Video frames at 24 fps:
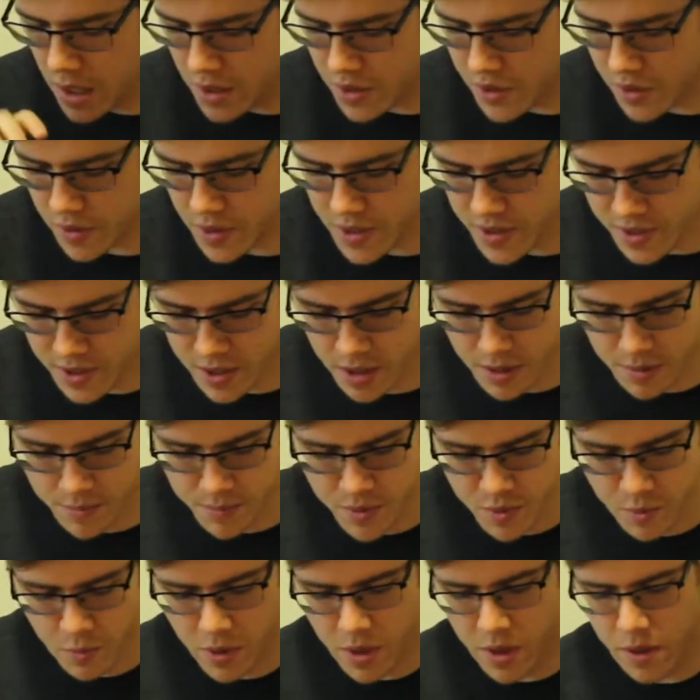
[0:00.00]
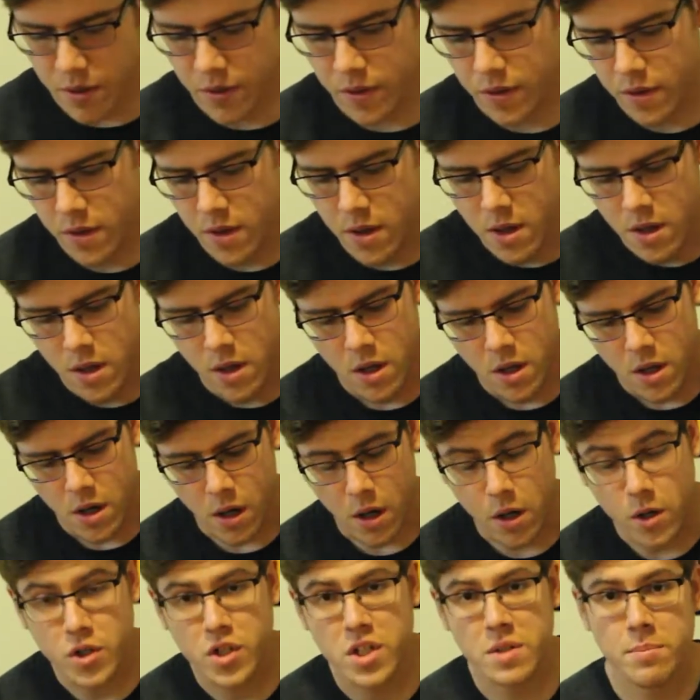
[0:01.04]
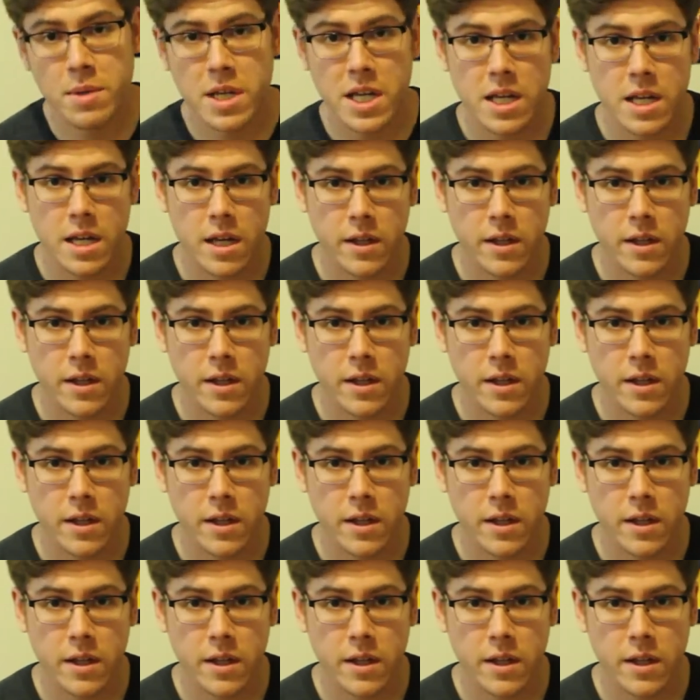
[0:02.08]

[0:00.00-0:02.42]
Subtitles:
So this comes with RGB